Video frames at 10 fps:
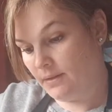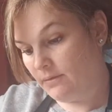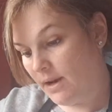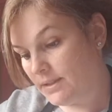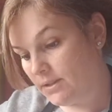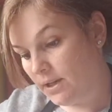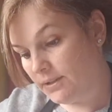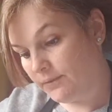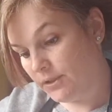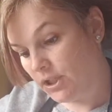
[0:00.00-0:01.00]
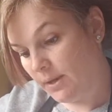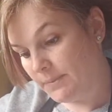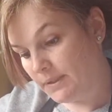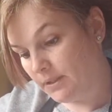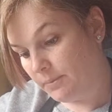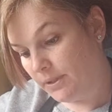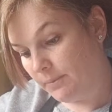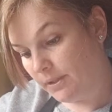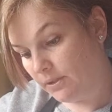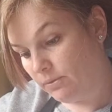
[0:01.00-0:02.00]
Rocks are all different shapes. I'm going to put him
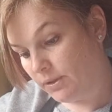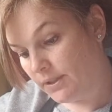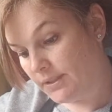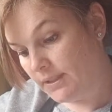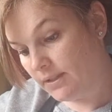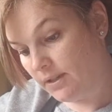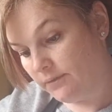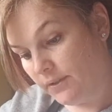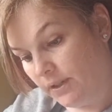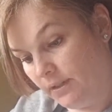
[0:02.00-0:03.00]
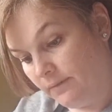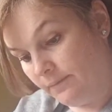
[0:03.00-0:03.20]
on the corner because he's kind of funny.